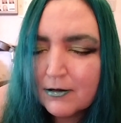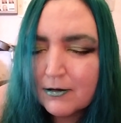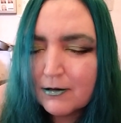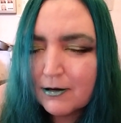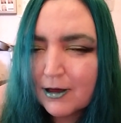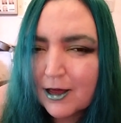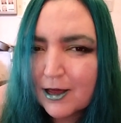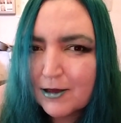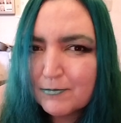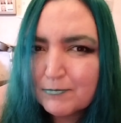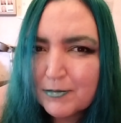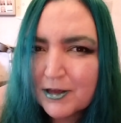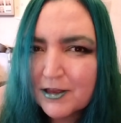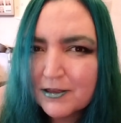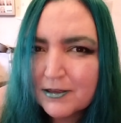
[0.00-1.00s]

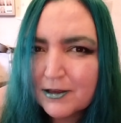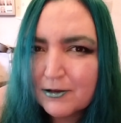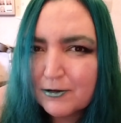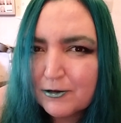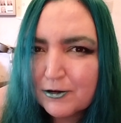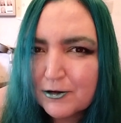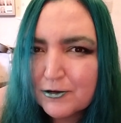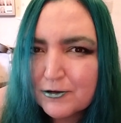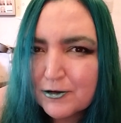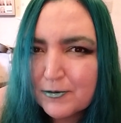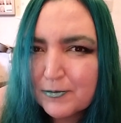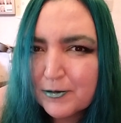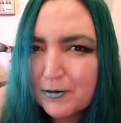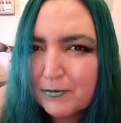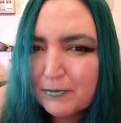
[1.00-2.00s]
being seen on YouTube.
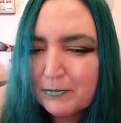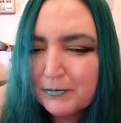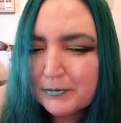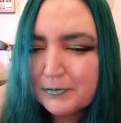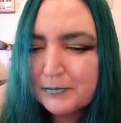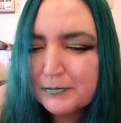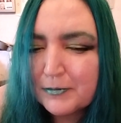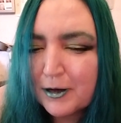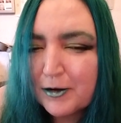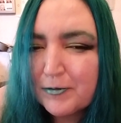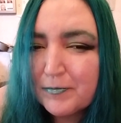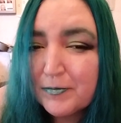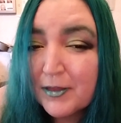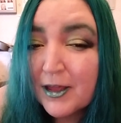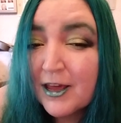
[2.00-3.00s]
But
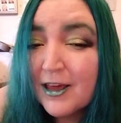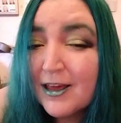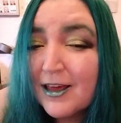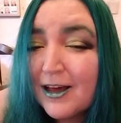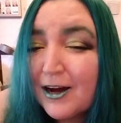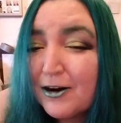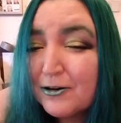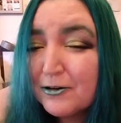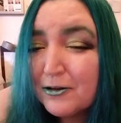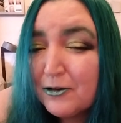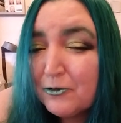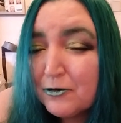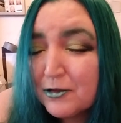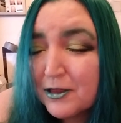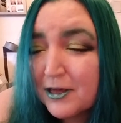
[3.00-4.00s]
I'll
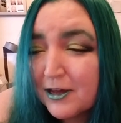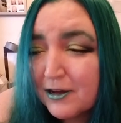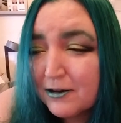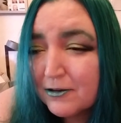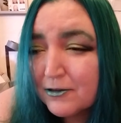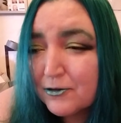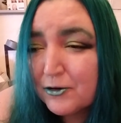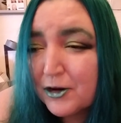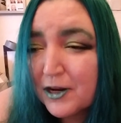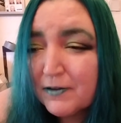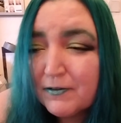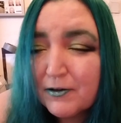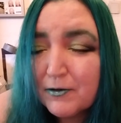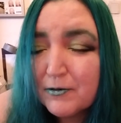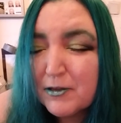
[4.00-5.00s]
close here. Sorry if
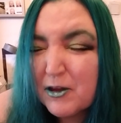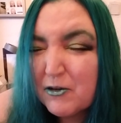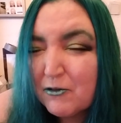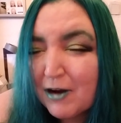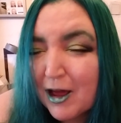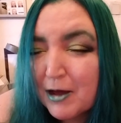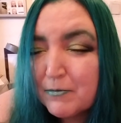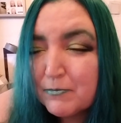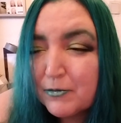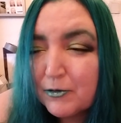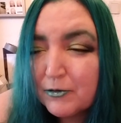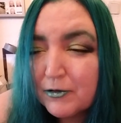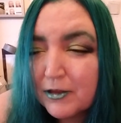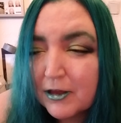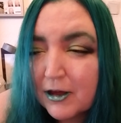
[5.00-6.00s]
it was a ramble
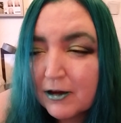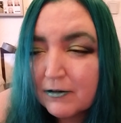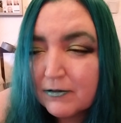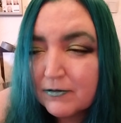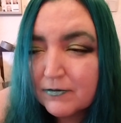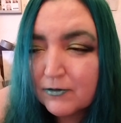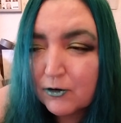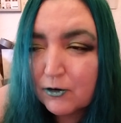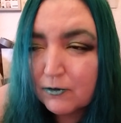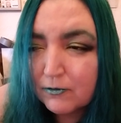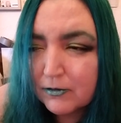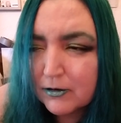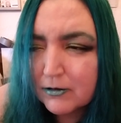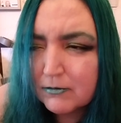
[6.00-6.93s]
that involved